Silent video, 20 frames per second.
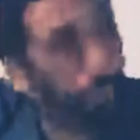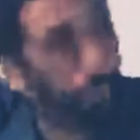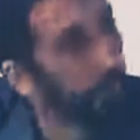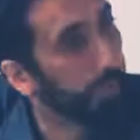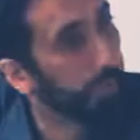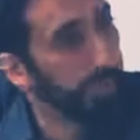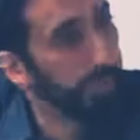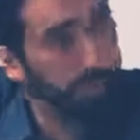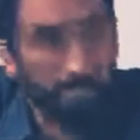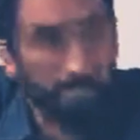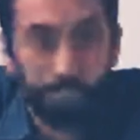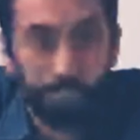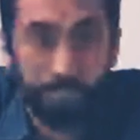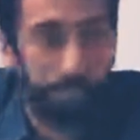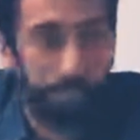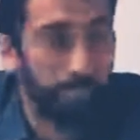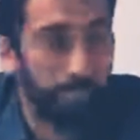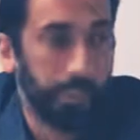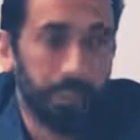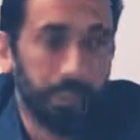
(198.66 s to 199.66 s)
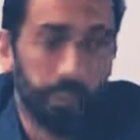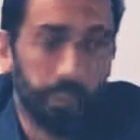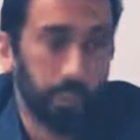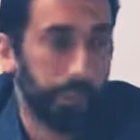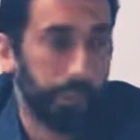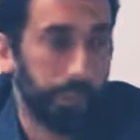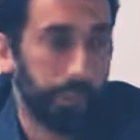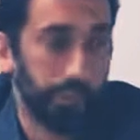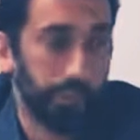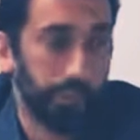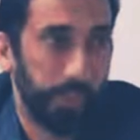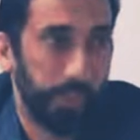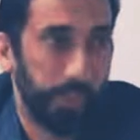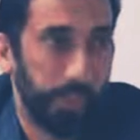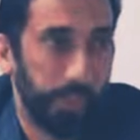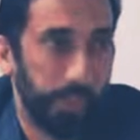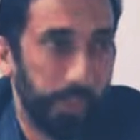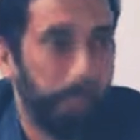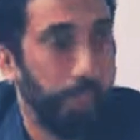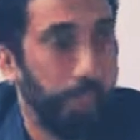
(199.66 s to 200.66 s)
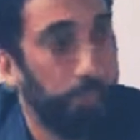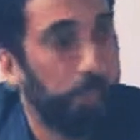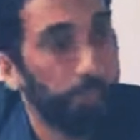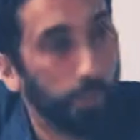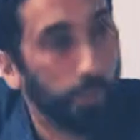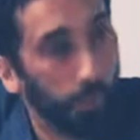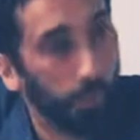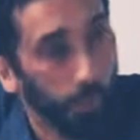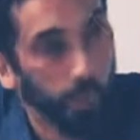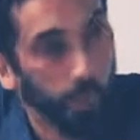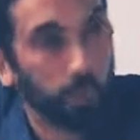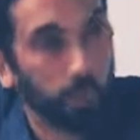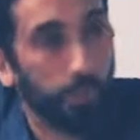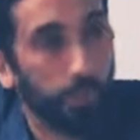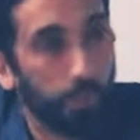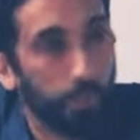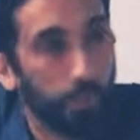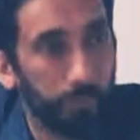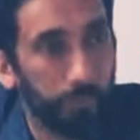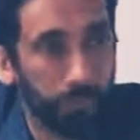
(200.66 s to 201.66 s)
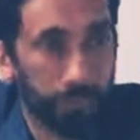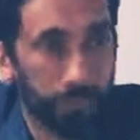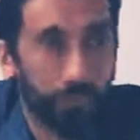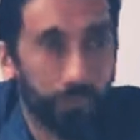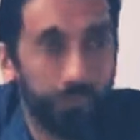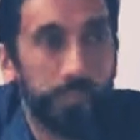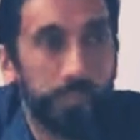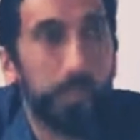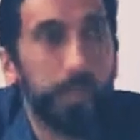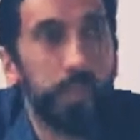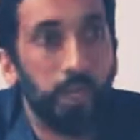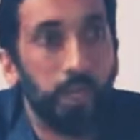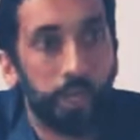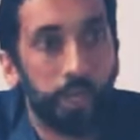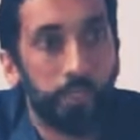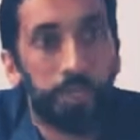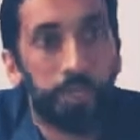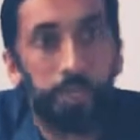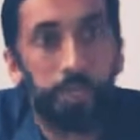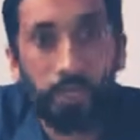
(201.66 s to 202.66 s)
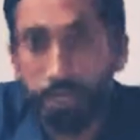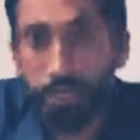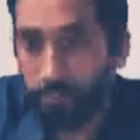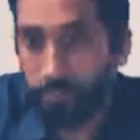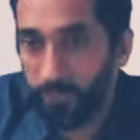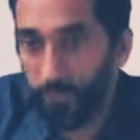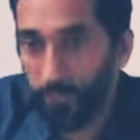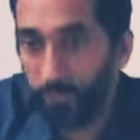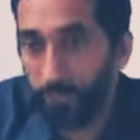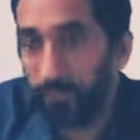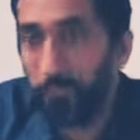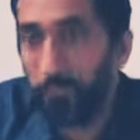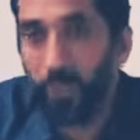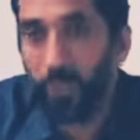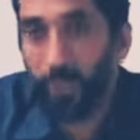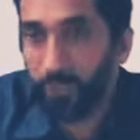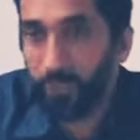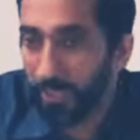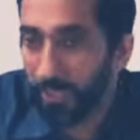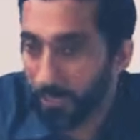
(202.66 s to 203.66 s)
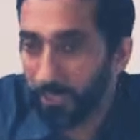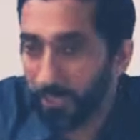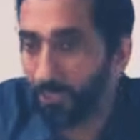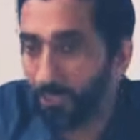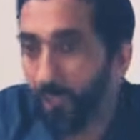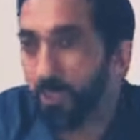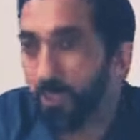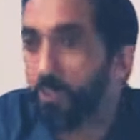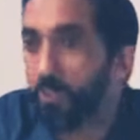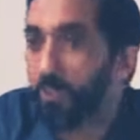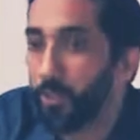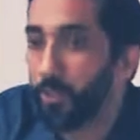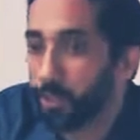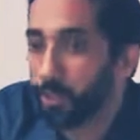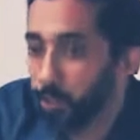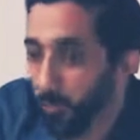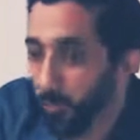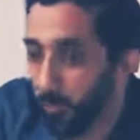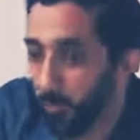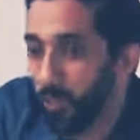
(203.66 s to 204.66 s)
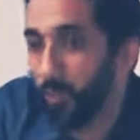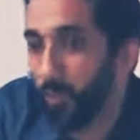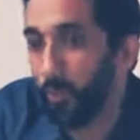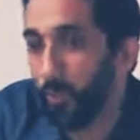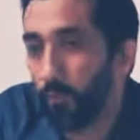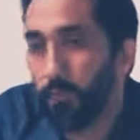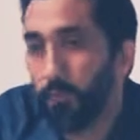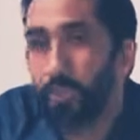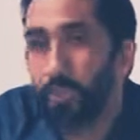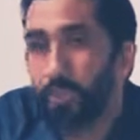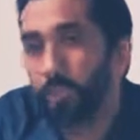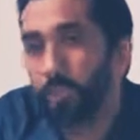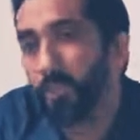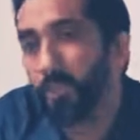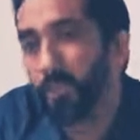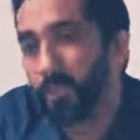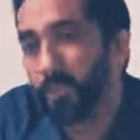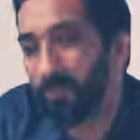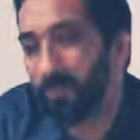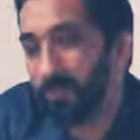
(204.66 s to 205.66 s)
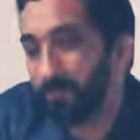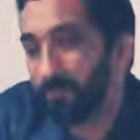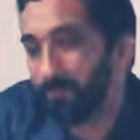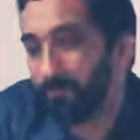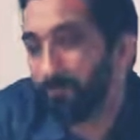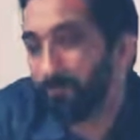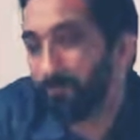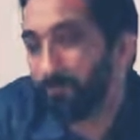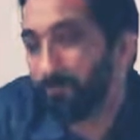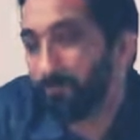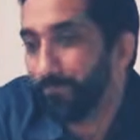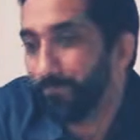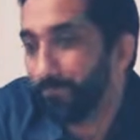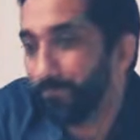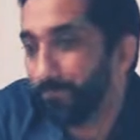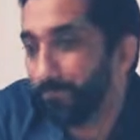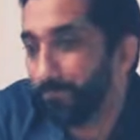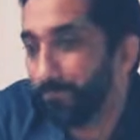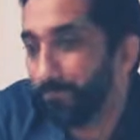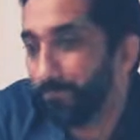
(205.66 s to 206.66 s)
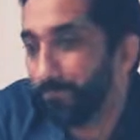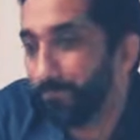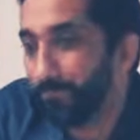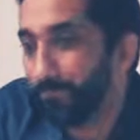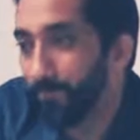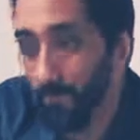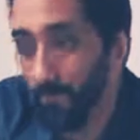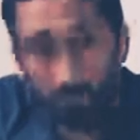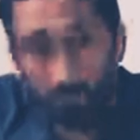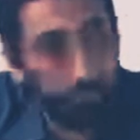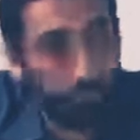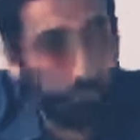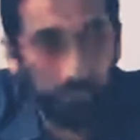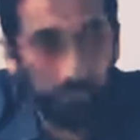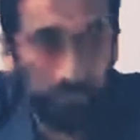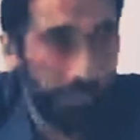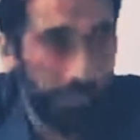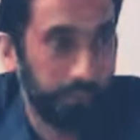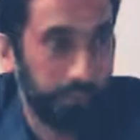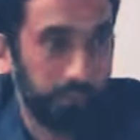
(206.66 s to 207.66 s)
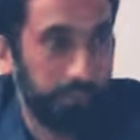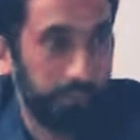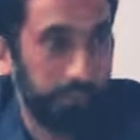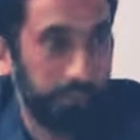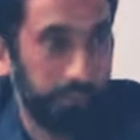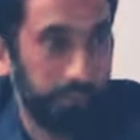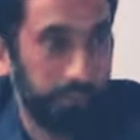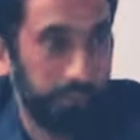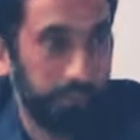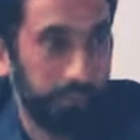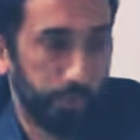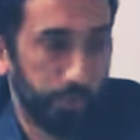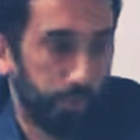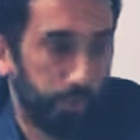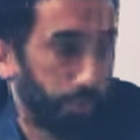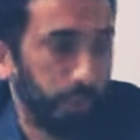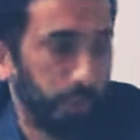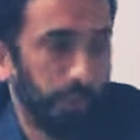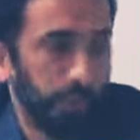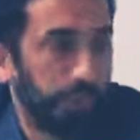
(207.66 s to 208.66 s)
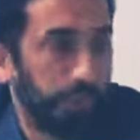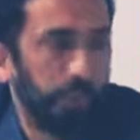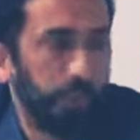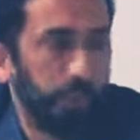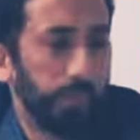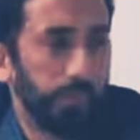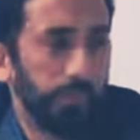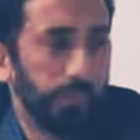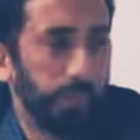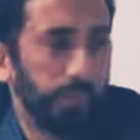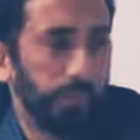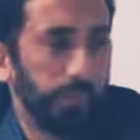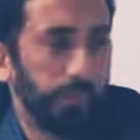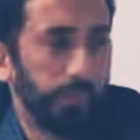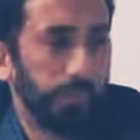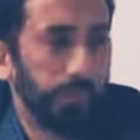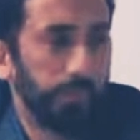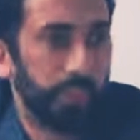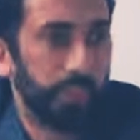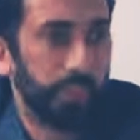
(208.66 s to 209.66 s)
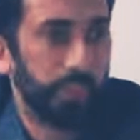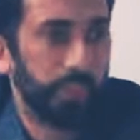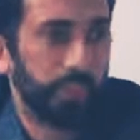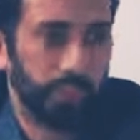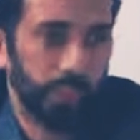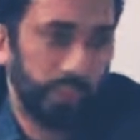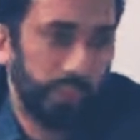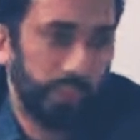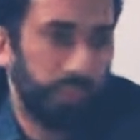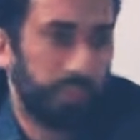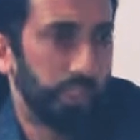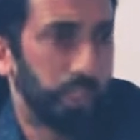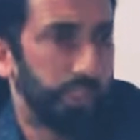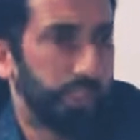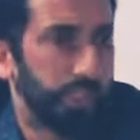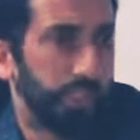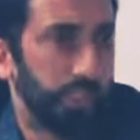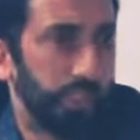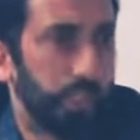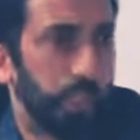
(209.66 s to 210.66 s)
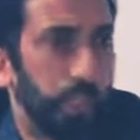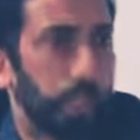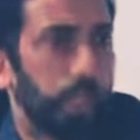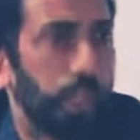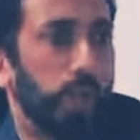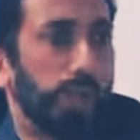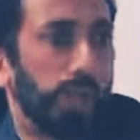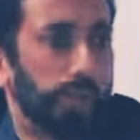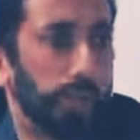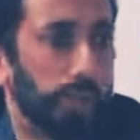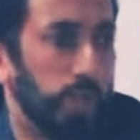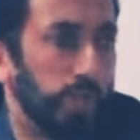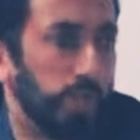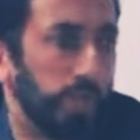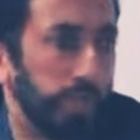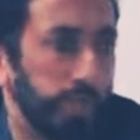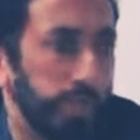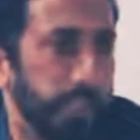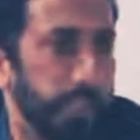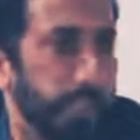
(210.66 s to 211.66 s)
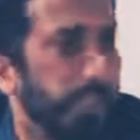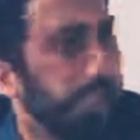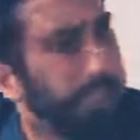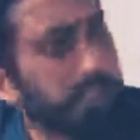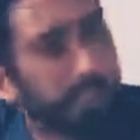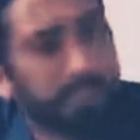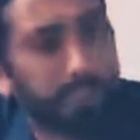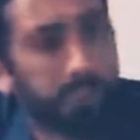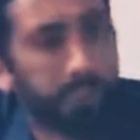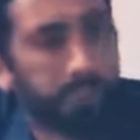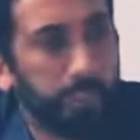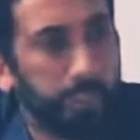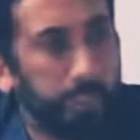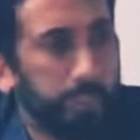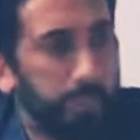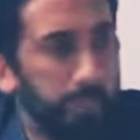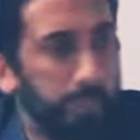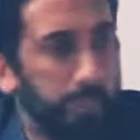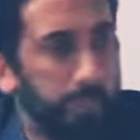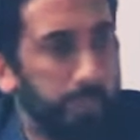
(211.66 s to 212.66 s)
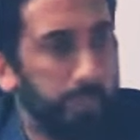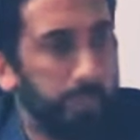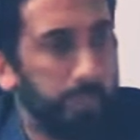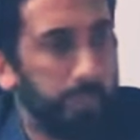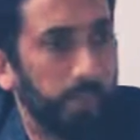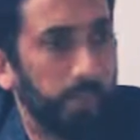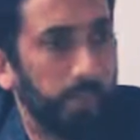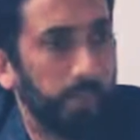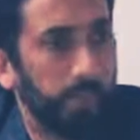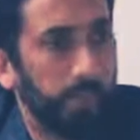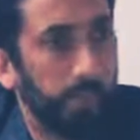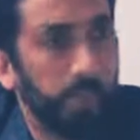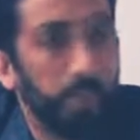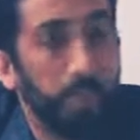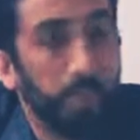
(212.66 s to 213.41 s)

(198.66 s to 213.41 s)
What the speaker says: Don't let anybody tell you otherwise. The only one who believes Allah hates him and that's it, their story's over, is shaitan. He believes it. There's no reason for him to ask for forgiveness because he's a lost cause. He's accepted that about himself.